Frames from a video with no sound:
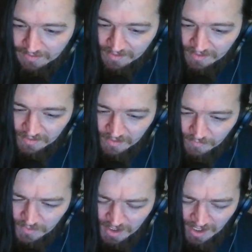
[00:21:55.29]
and
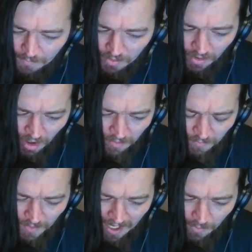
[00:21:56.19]
didn't he put it
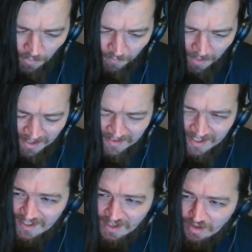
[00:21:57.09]
on par with Man
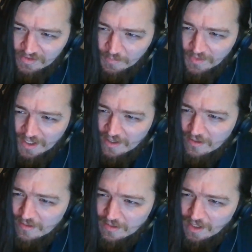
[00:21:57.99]
City or something
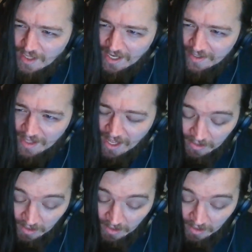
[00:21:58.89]
like that?